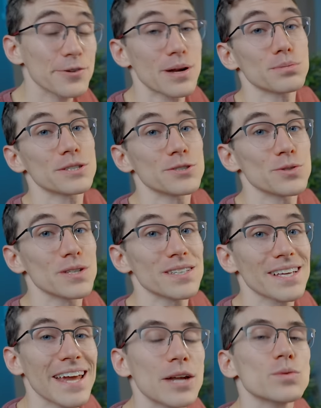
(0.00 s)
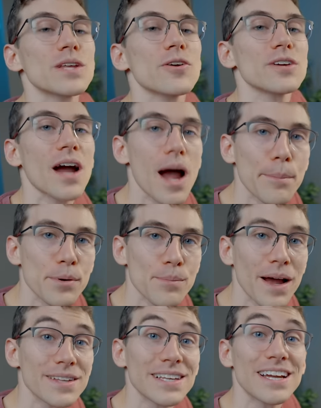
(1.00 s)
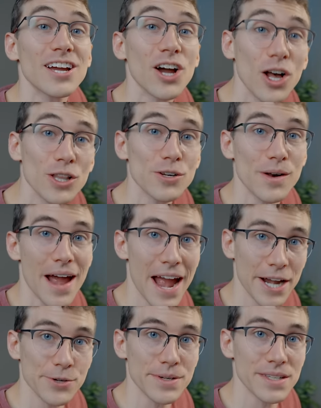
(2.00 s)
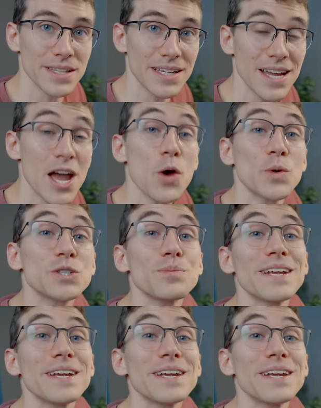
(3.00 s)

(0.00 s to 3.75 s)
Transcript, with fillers: they're able to do this again without compromising color accuracy, which